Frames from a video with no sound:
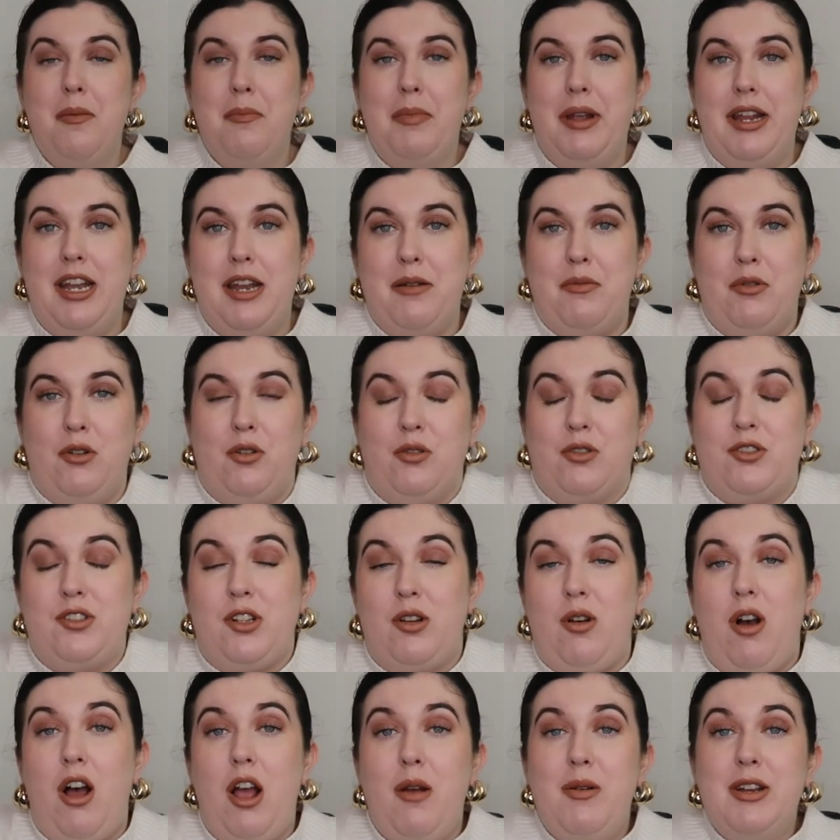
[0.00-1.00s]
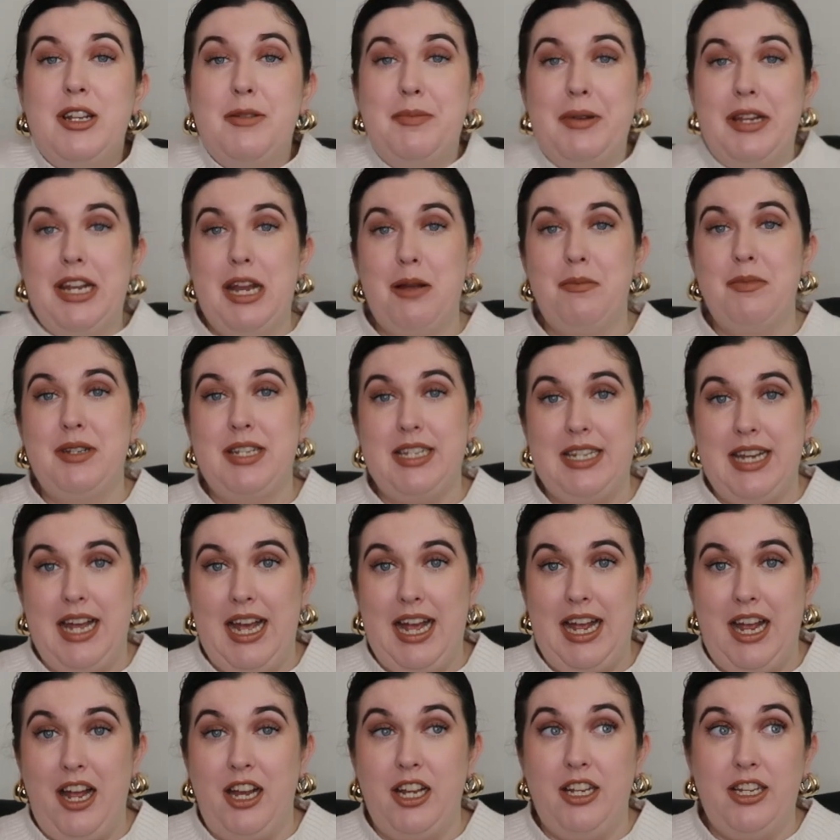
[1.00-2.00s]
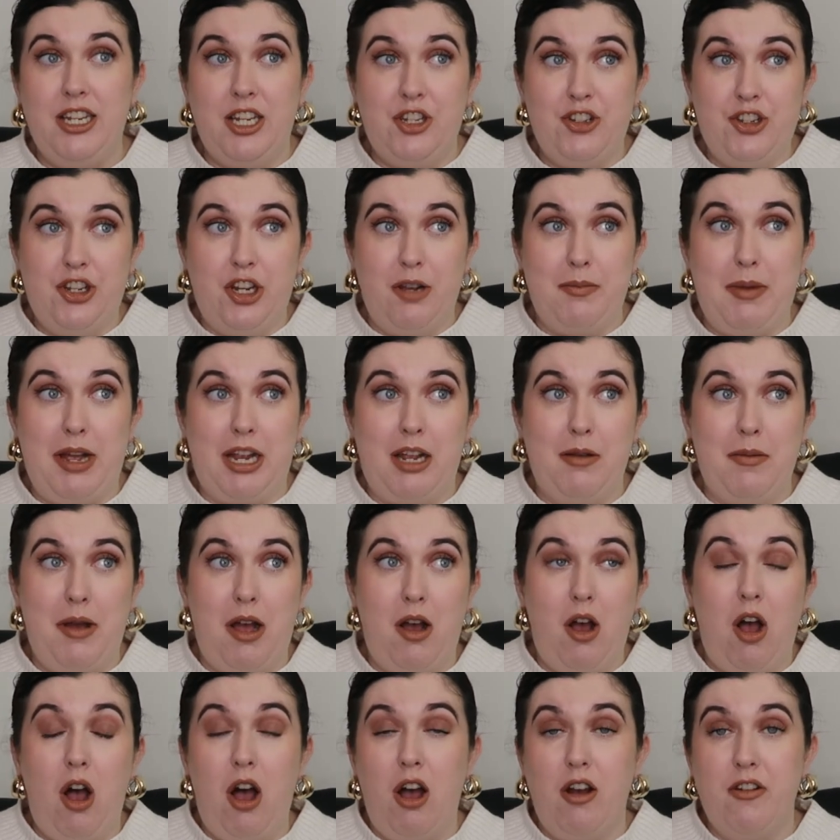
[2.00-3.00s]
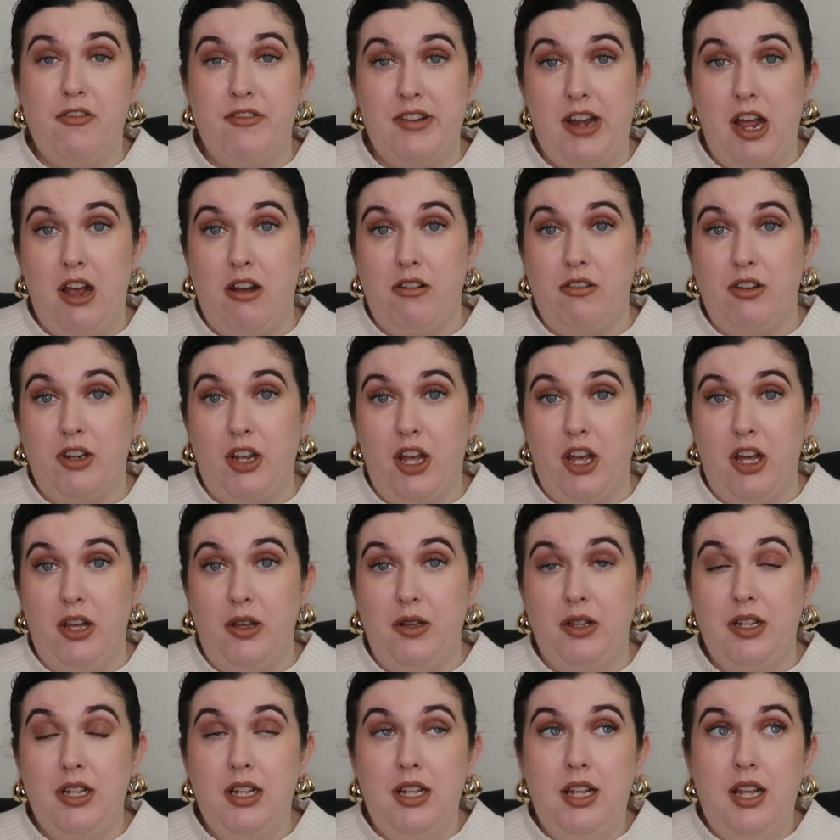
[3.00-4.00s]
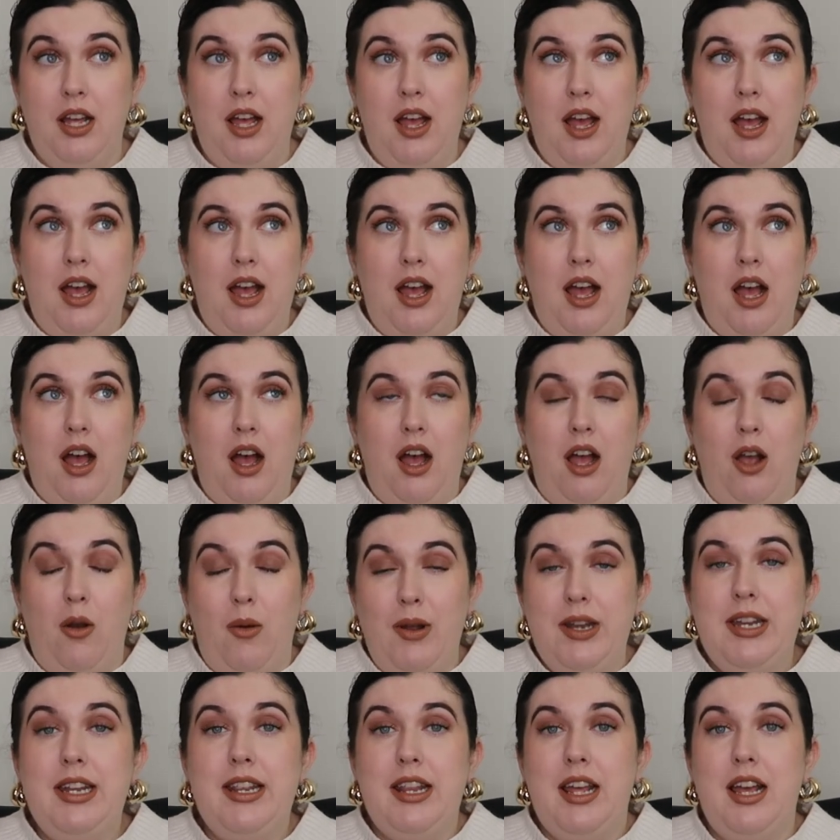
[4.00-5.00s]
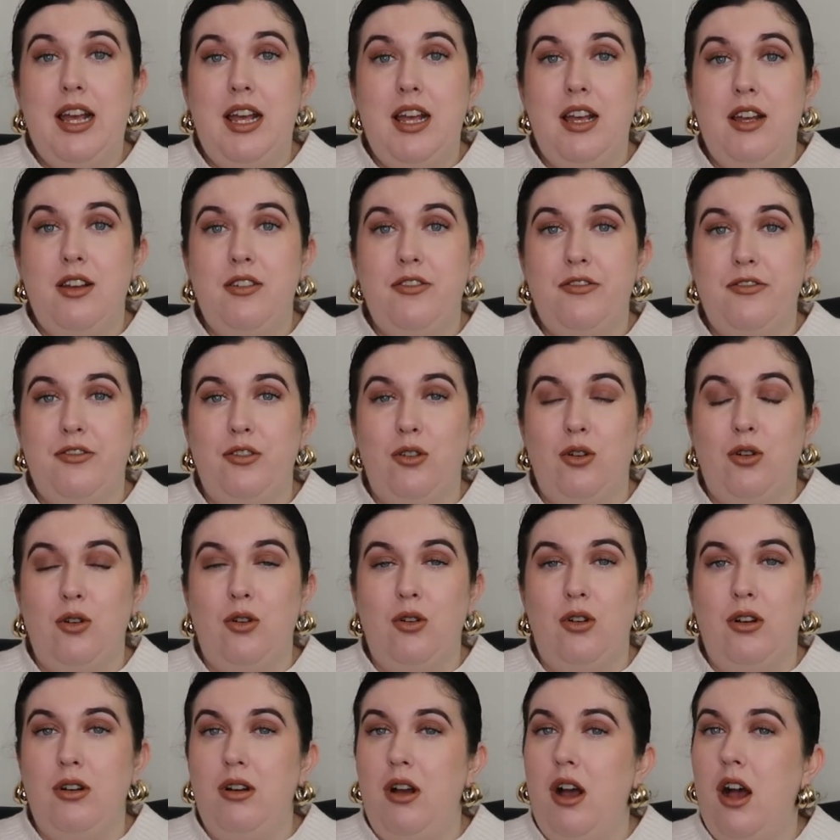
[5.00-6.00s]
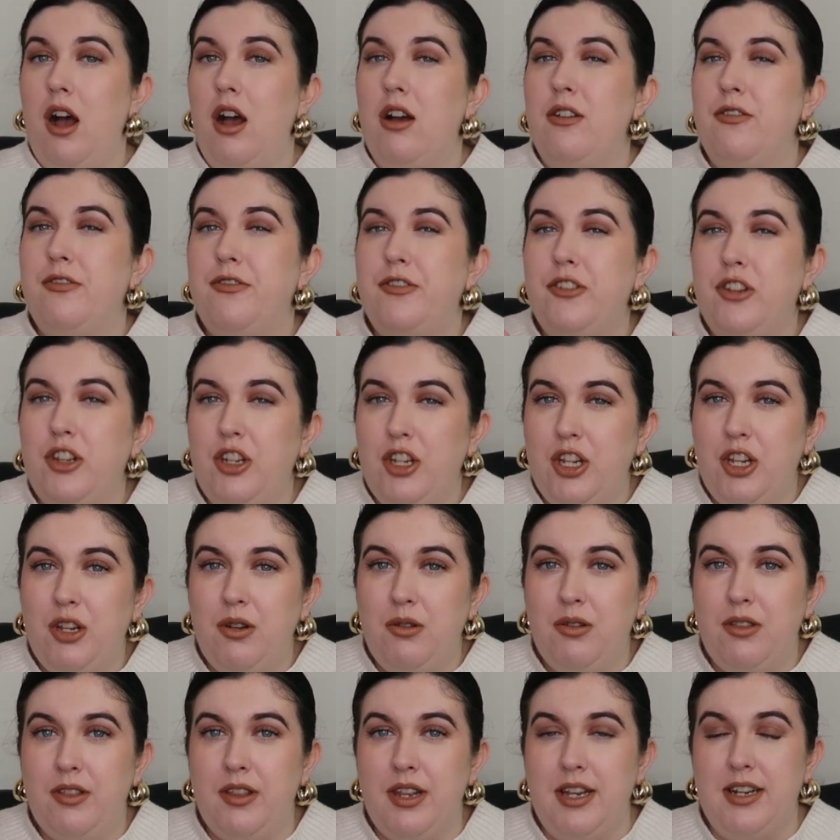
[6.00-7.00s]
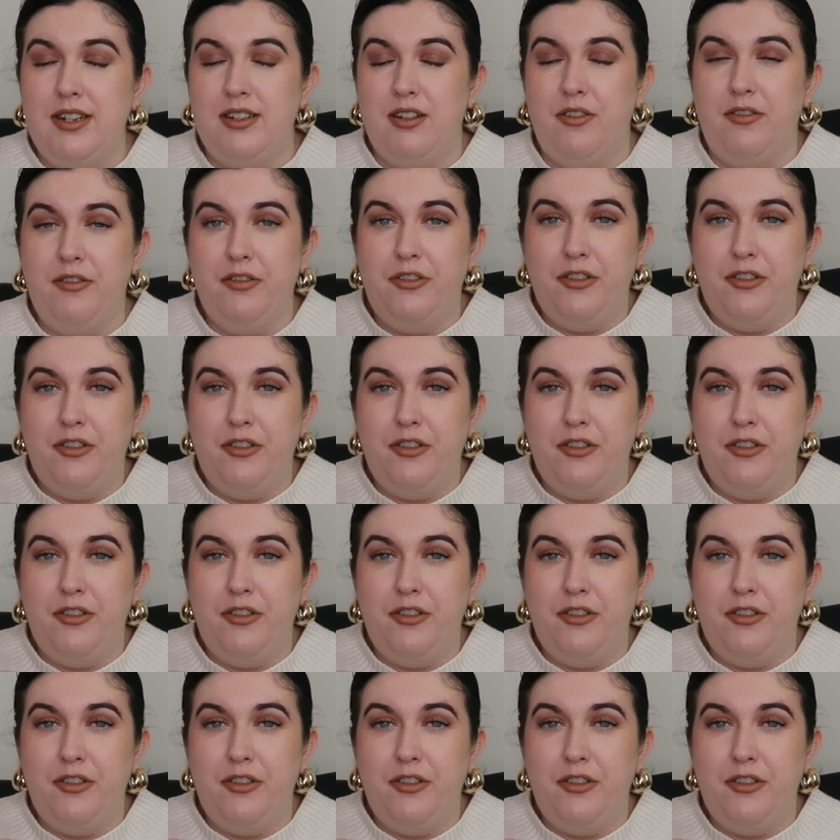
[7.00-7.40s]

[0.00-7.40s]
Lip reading: B&M haul. So I went to B&M today. I literally got back about half an hour ago. I went in there for a few things,